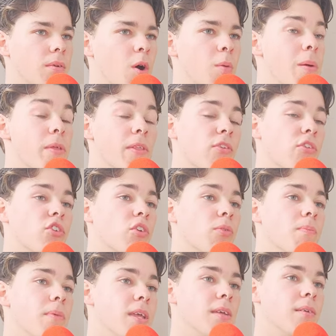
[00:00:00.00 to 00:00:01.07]
Or maybe this is
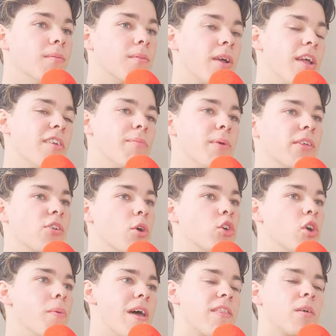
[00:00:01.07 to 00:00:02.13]
just me kind of being
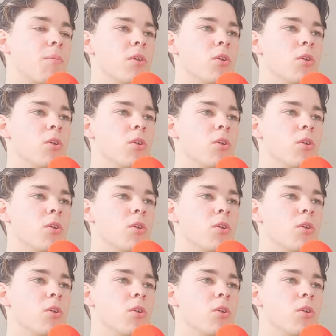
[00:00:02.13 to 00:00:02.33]
sociopathic,